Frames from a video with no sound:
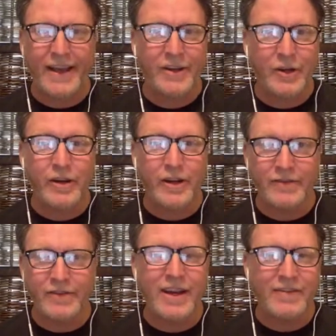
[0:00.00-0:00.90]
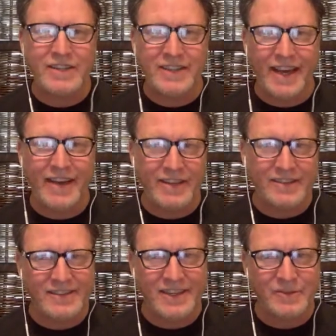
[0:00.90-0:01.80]
I can agree. I've actually had
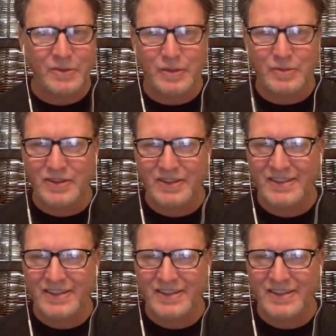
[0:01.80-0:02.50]
that discussion with people.